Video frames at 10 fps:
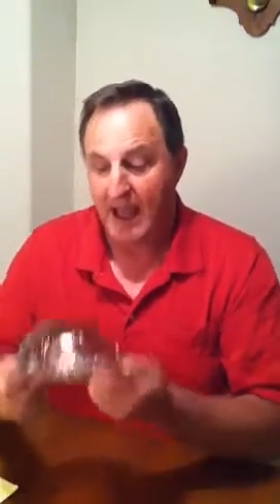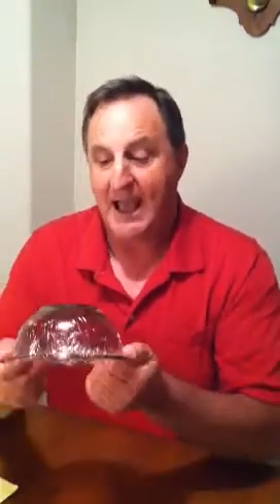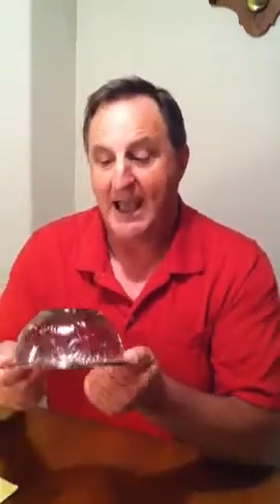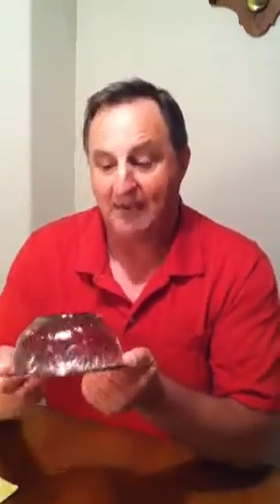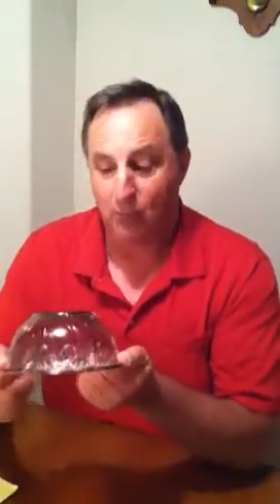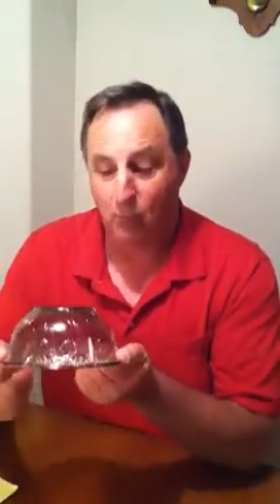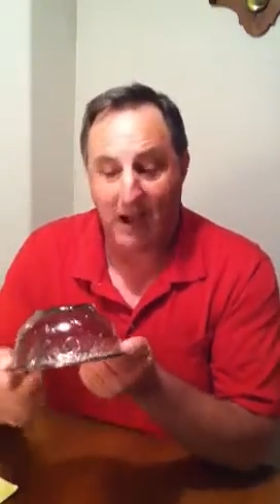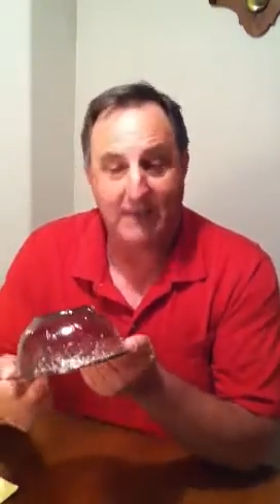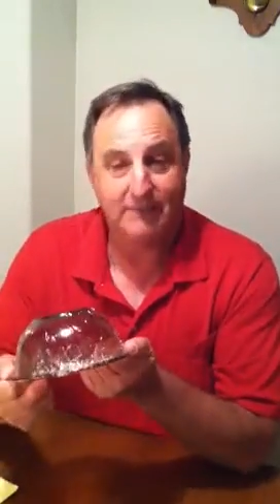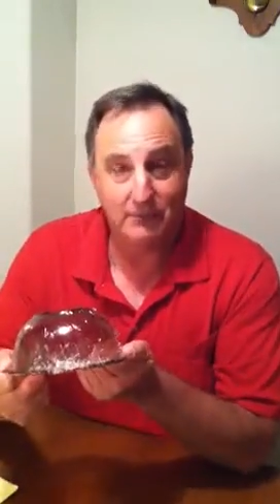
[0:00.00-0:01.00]
I have a
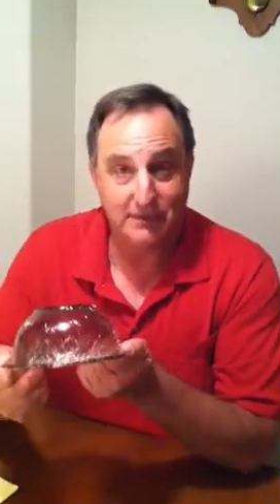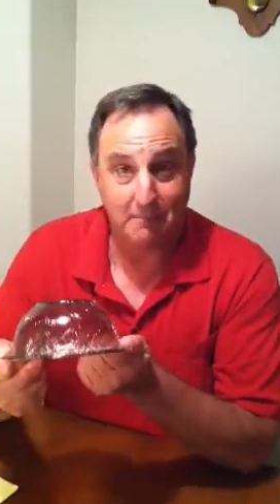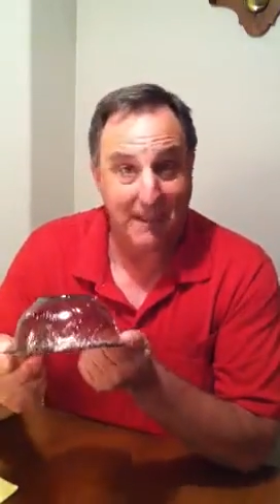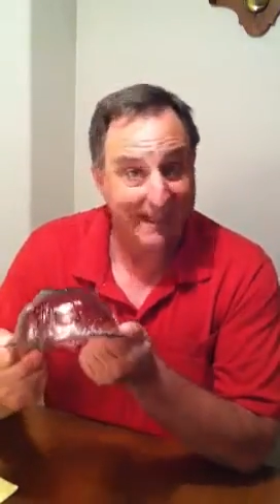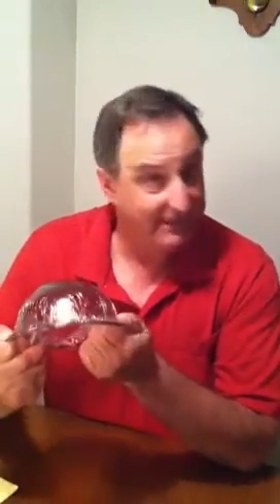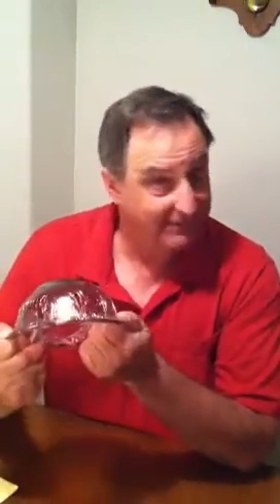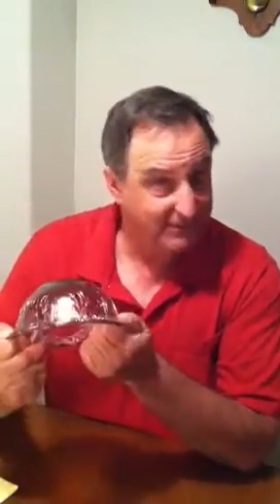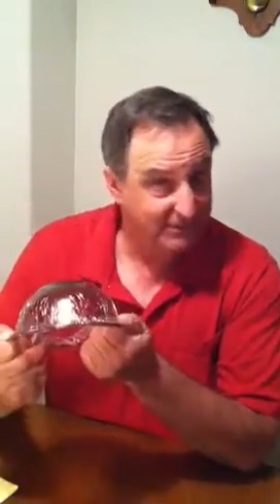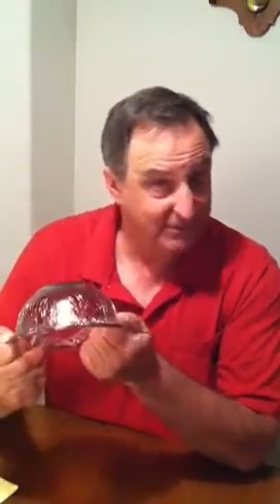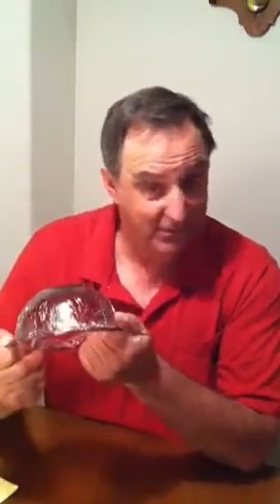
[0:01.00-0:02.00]
wife who's a
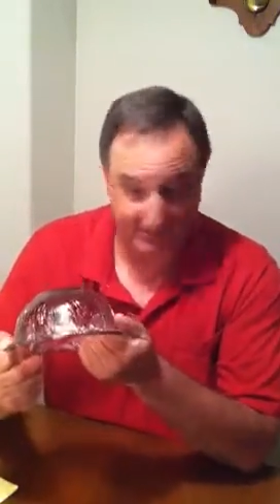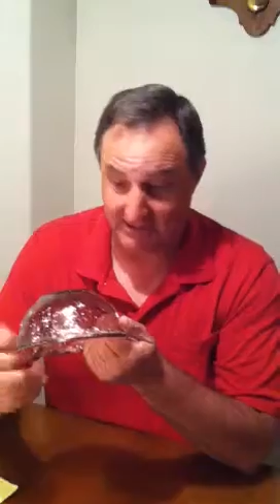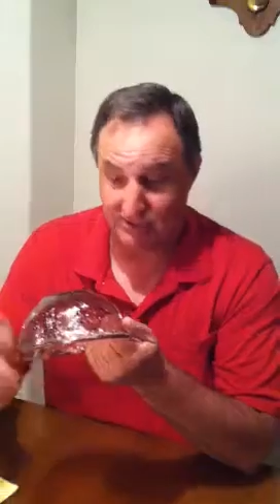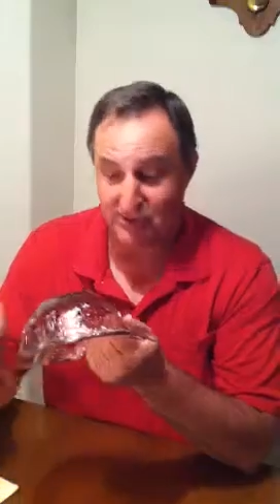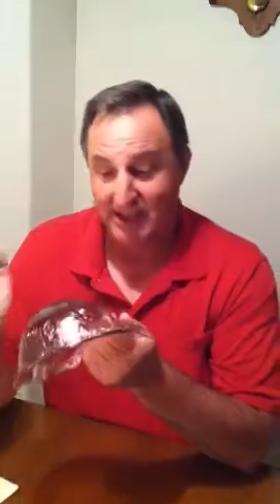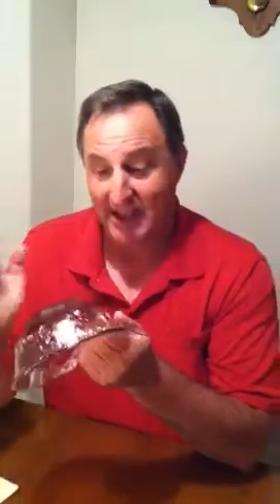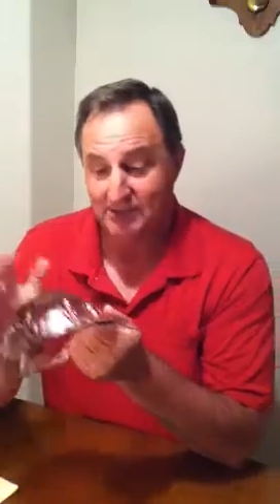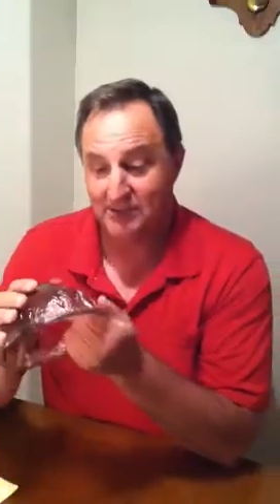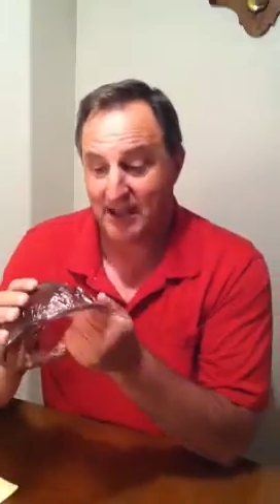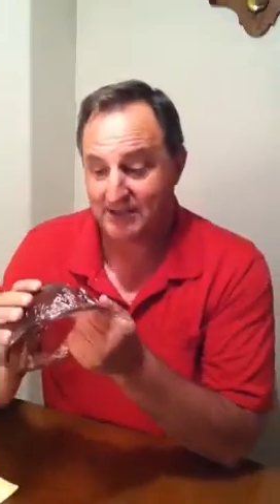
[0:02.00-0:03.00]
magnificent cook, and she
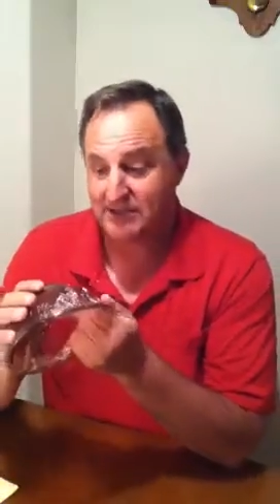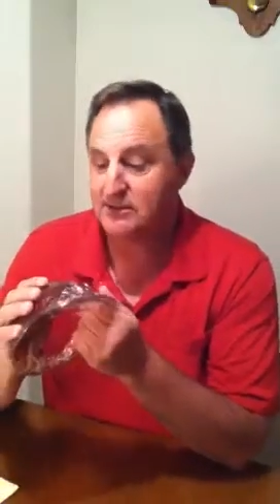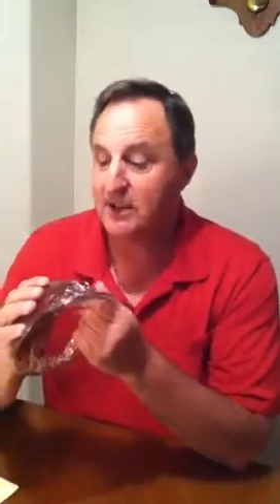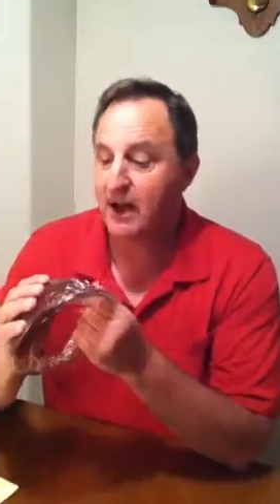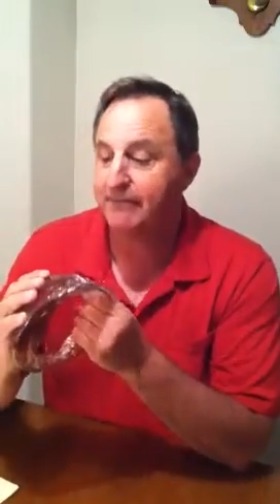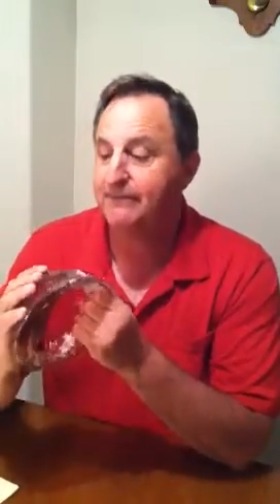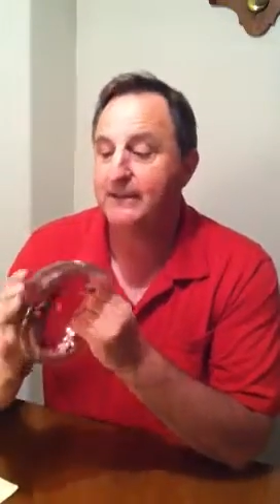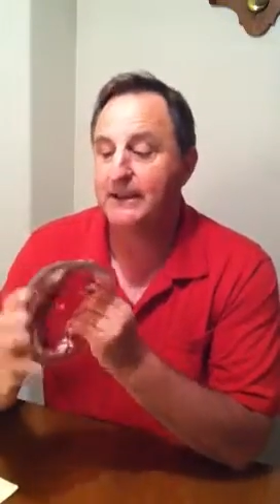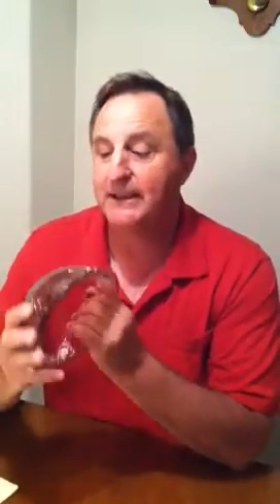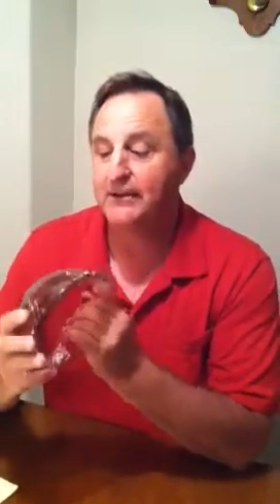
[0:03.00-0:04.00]
has lots of stuff
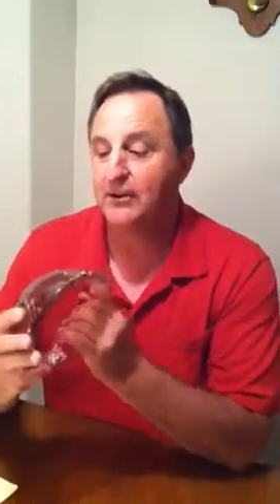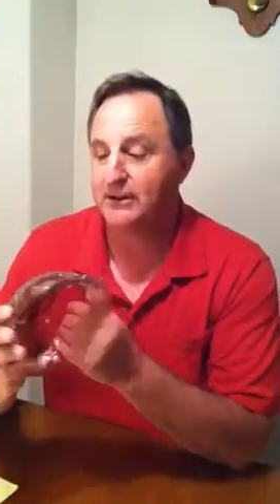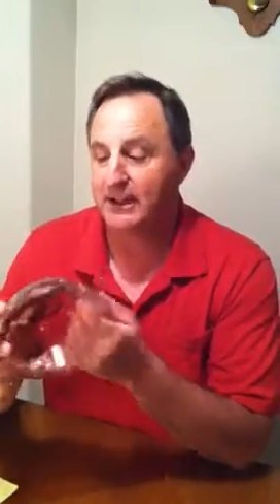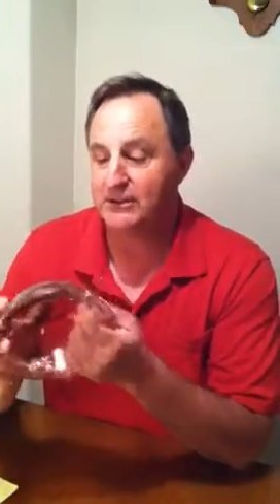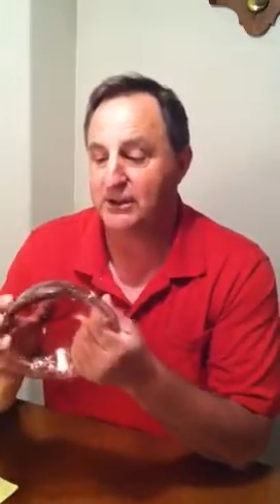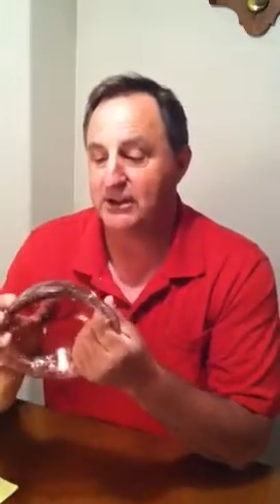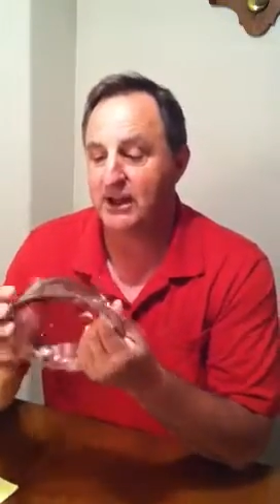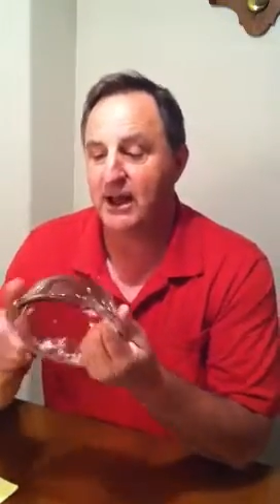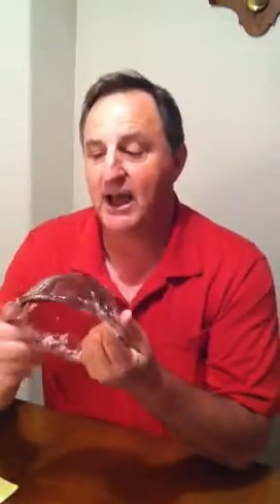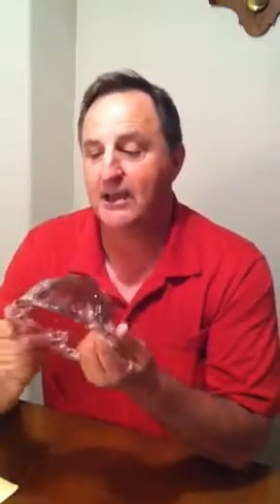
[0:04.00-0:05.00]
in her kitchen,
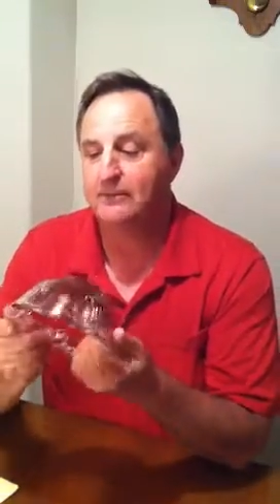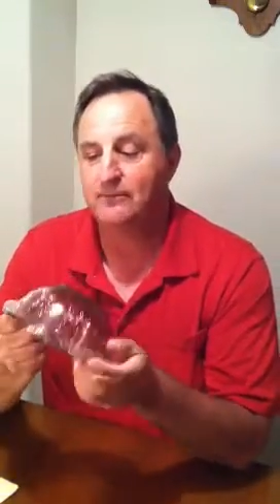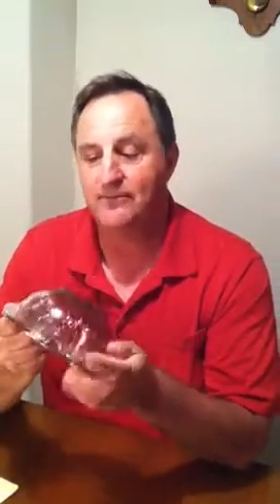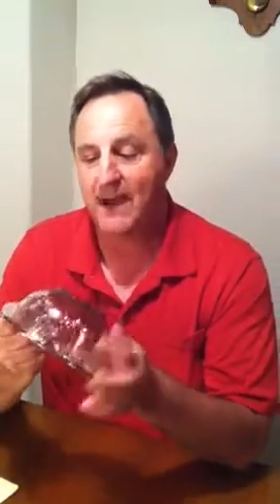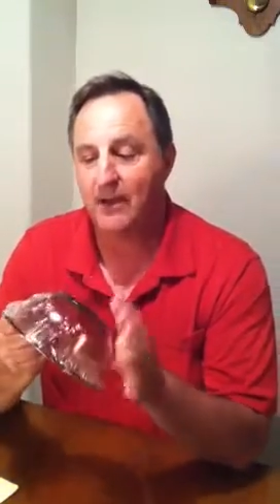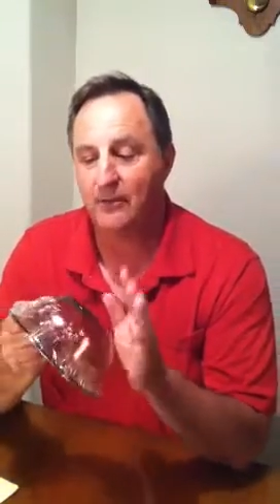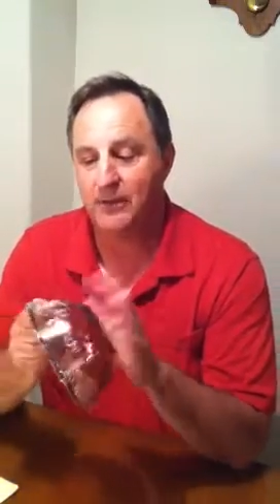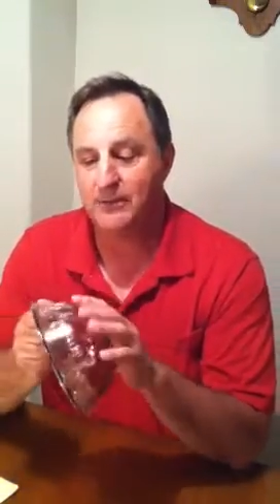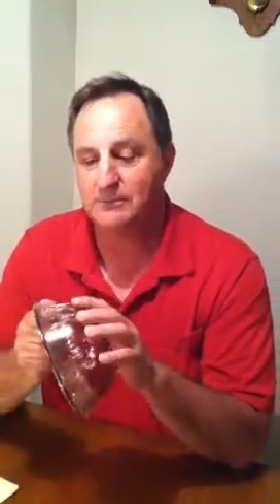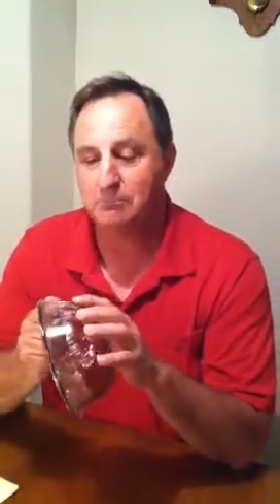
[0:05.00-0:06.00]
and I
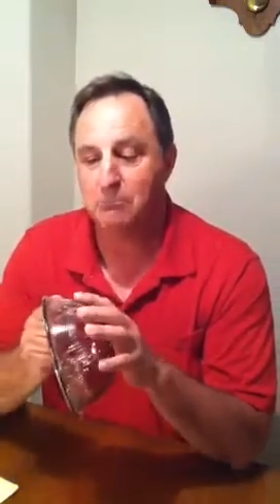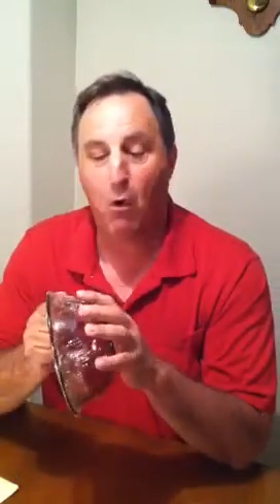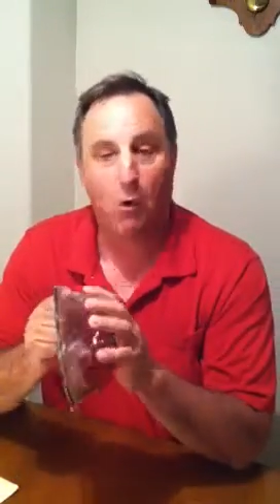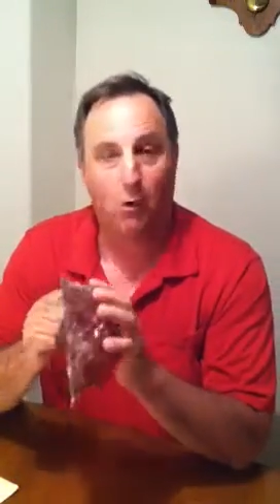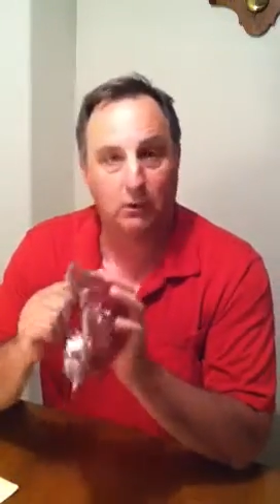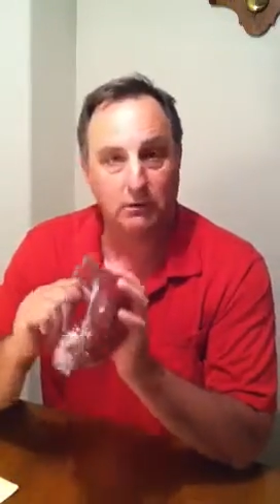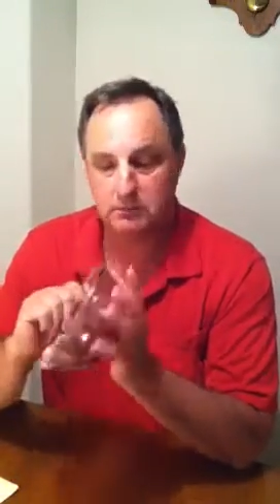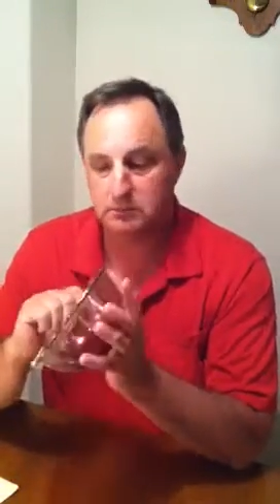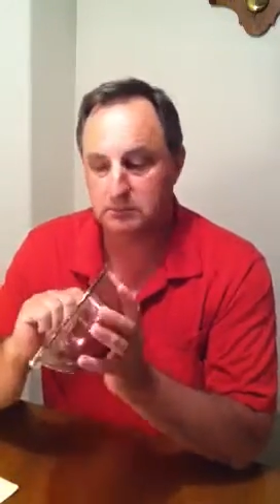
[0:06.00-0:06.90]
found this bowl